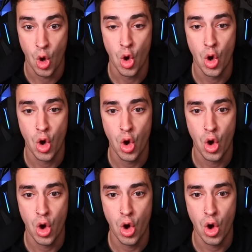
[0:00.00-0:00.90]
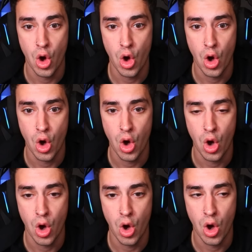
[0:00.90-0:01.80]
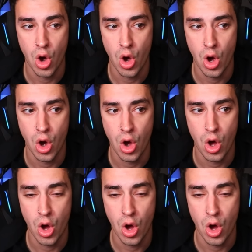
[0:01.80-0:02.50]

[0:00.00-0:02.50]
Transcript: (silence)